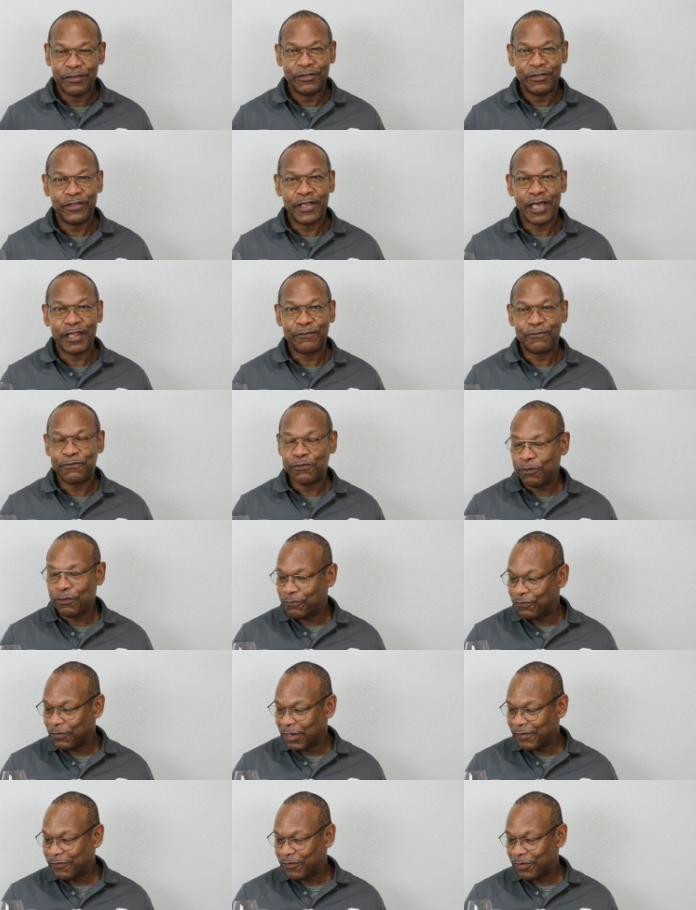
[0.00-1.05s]
you got a
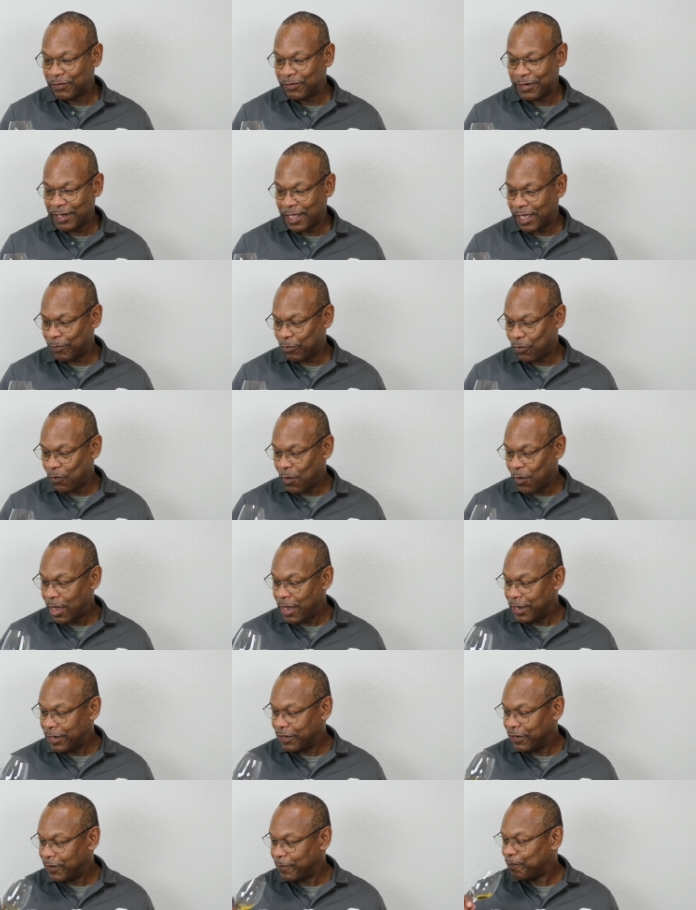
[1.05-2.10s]
full-flavored apple
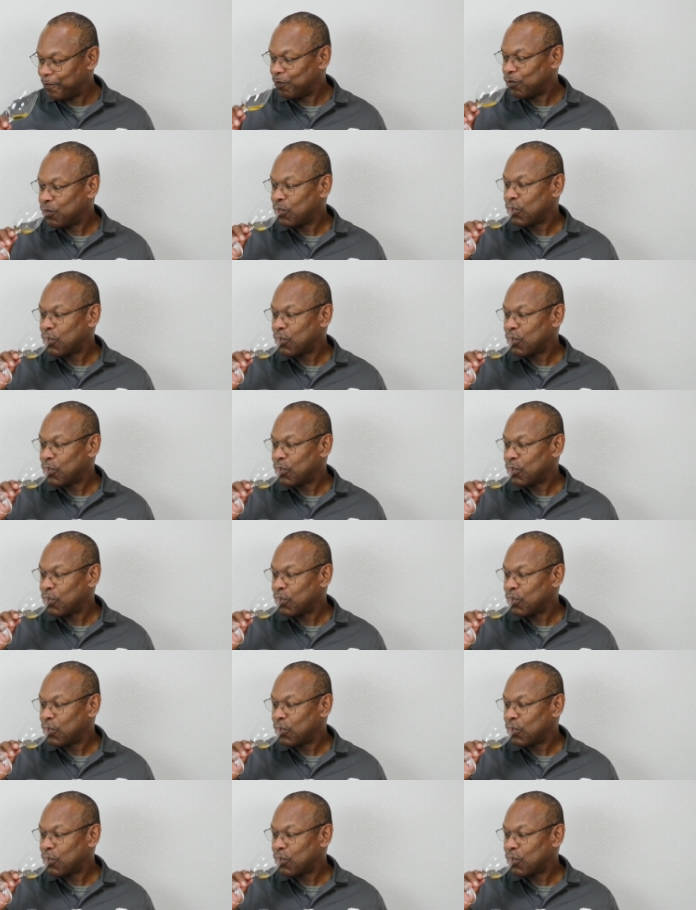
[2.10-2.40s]
wine here.